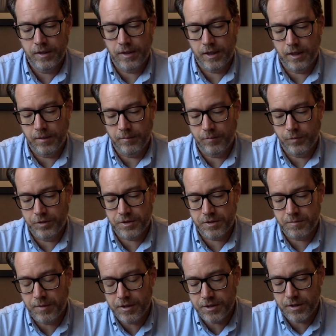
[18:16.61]
um, which
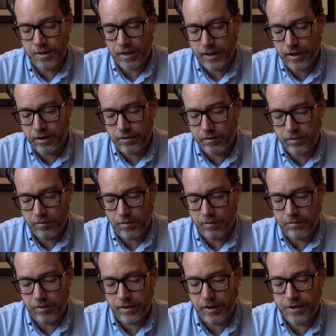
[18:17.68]
is mentioned later in
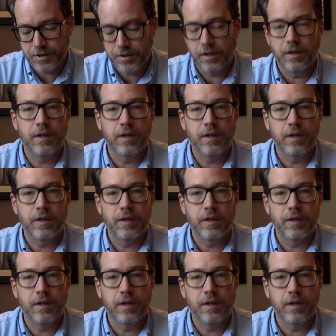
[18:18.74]
Revelation,